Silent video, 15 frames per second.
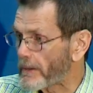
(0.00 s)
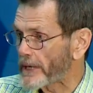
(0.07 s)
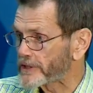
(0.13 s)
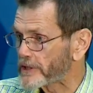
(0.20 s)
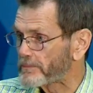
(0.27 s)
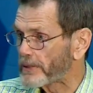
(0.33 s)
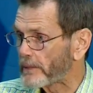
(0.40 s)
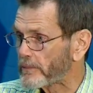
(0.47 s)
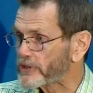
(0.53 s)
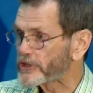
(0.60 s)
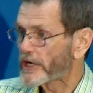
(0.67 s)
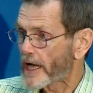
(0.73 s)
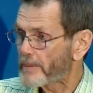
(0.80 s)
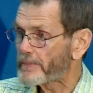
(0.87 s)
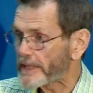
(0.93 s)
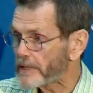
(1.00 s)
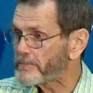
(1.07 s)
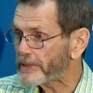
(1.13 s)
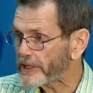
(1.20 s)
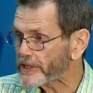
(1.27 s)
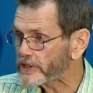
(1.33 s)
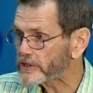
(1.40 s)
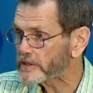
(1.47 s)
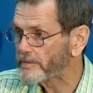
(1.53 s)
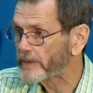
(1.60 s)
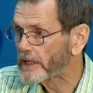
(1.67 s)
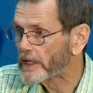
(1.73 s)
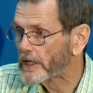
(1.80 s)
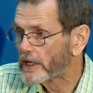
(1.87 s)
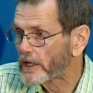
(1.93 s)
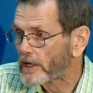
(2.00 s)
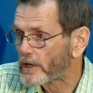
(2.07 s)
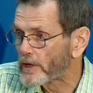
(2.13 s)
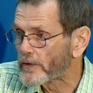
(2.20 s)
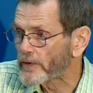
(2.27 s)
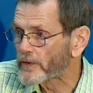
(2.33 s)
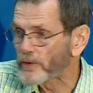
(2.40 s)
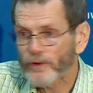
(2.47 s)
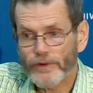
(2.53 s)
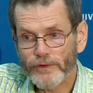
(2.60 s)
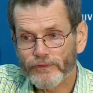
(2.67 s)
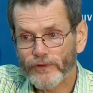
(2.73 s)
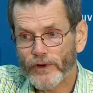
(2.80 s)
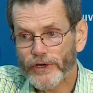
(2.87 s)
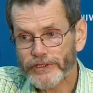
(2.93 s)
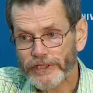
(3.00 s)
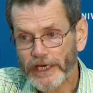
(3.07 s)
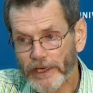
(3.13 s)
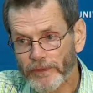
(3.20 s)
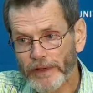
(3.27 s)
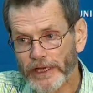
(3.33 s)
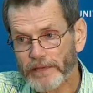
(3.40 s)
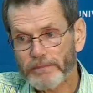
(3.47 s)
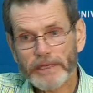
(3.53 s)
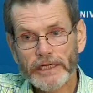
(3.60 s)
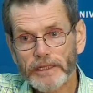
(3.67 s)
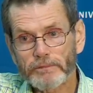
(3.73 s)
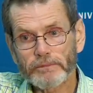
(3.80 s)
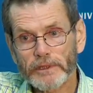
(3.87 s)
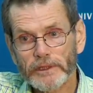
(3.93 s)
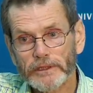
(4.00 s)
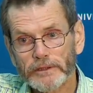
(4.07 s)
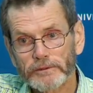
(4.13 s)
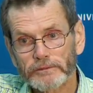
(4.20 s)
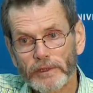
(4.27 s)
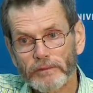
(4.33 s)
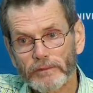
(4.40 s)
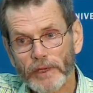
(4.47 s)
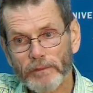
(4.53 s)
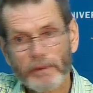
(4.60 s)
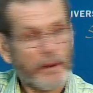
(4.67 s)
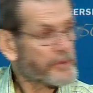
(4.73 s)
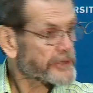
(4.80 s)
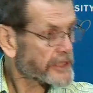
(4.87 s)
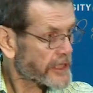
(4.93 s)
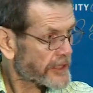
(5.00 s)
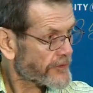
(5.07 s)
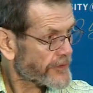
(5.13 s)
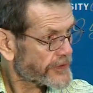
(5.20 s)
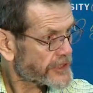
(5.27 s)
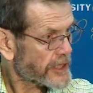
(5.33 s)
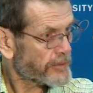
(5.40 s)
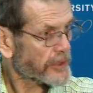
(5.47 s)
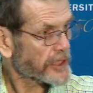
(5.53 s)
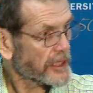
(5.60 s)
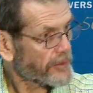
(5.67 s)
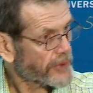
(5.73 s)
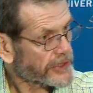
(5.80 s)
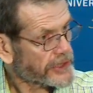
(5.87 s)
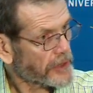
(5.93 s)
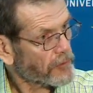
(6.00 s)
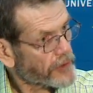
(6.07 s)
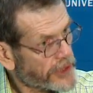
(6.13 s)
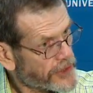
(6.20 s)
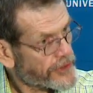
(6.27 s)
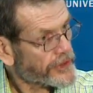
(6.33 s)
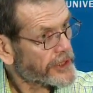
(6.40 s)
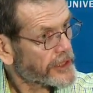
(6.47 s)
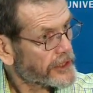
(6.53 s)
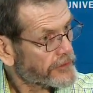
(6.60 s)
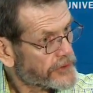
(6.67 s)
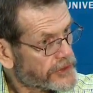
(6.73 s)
about to publish an op-ed piece on the northern forest, and he ran it by a representative of the timber company and said, what do you think? Do